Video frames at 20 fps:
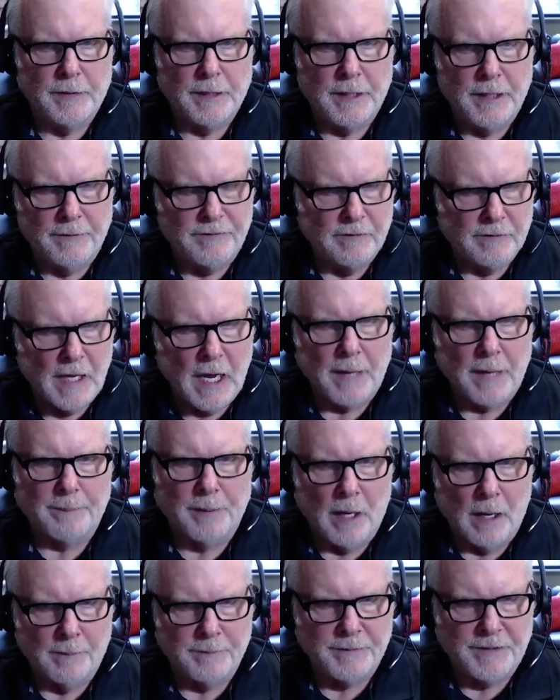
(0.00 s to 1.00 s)
if you've got a
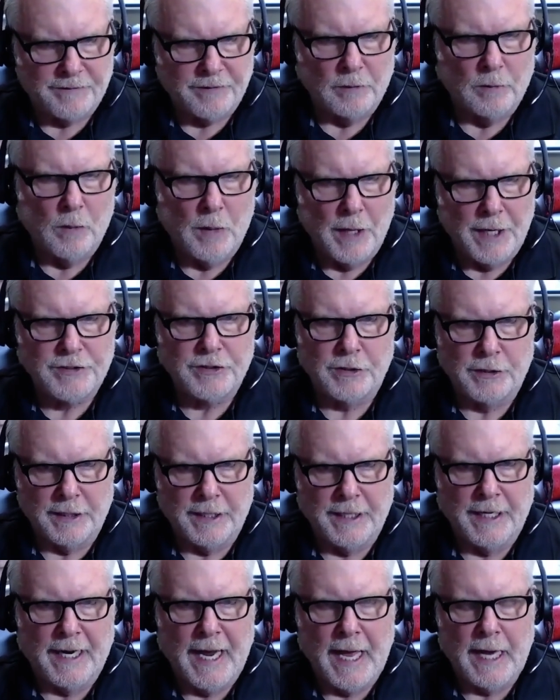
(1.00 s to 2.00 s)
problem, different ways you can
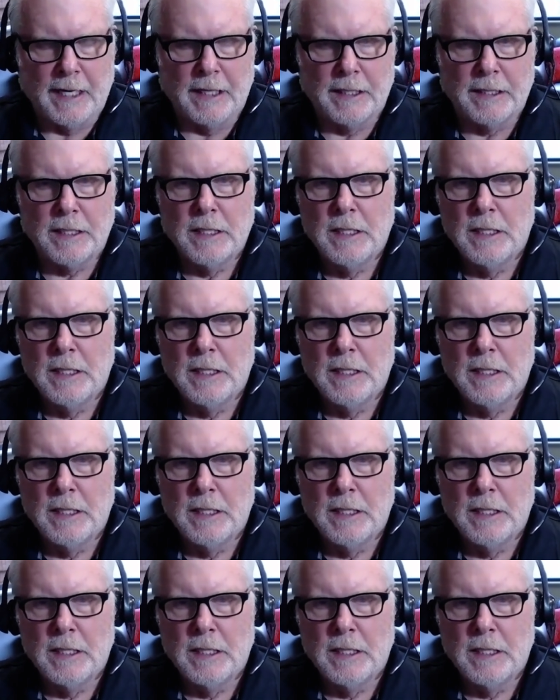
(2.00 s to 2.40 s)
get at it.